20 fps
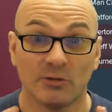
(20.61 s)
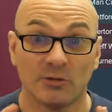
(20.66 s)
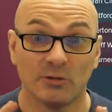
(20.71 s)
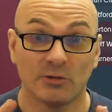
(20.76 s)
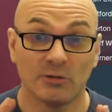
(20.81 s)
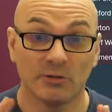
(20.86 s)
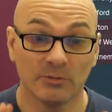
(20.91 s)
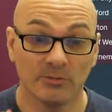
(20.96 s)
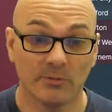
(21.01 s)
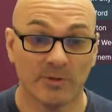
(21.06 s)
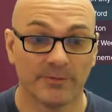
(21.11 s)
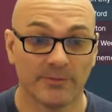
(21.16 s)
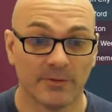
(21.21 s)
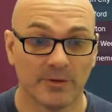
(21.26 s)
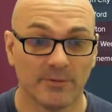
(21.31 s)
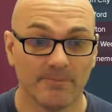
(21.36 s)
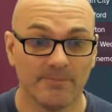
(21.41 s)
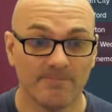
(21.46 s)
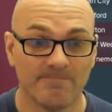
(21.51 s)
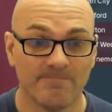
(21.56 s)
Some of
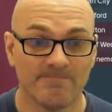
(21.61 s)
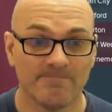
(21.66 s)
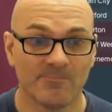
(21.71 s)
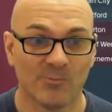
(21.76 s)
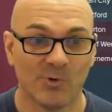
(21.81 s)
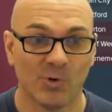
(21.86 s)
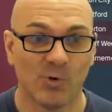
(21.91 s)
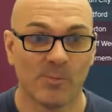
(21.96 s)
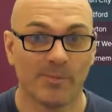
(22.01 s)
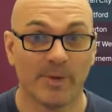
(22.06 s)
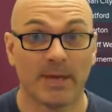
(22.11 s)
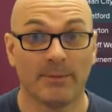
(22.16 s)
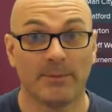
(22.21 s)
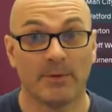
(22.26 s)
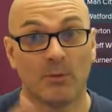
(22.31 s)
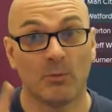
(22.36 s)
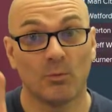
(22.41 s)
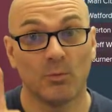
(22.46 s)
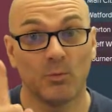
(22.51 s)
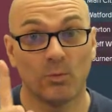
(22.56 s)
them, or
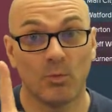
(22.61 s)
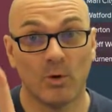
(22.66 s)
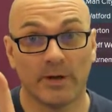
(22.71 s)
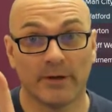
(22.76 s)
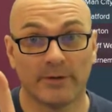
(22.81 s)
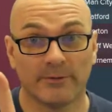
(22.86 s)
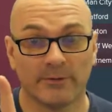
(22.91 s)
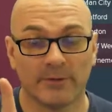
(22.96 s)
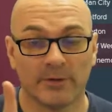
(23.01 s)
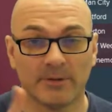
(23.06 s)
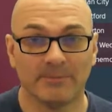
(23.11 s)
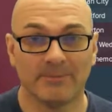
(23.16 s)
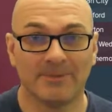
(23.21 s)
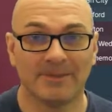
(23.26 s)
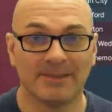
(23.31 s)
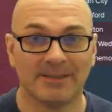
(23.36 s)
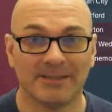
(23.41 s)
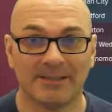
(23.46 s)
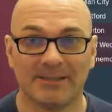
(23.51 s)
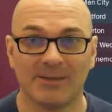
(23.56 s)
maybe one of them,
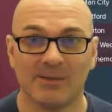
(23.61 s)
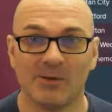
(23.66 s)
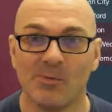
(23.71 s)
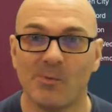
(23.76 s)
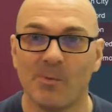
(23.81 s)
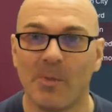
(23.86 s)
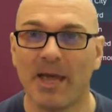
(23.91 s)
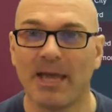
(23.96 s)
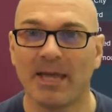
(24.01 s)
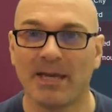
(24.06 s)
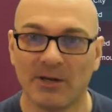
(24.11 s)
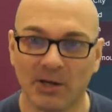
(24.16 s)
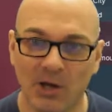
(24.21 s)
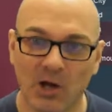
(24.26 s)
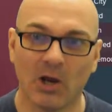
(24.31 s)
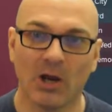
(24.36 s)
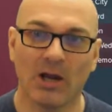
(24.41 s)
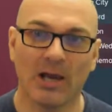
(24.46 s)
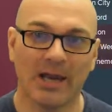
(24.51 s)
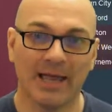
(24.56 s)
you may
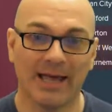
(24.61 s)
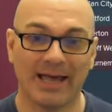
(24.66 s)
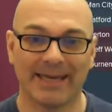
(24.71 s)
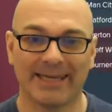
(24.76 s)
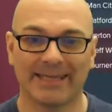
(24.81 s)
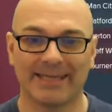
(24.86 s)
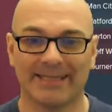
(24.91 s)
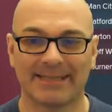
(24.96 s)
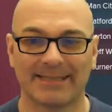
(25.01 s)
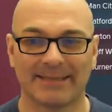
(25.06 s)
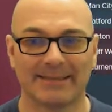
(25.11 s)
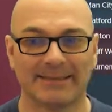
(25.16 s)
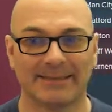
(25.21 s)
not like.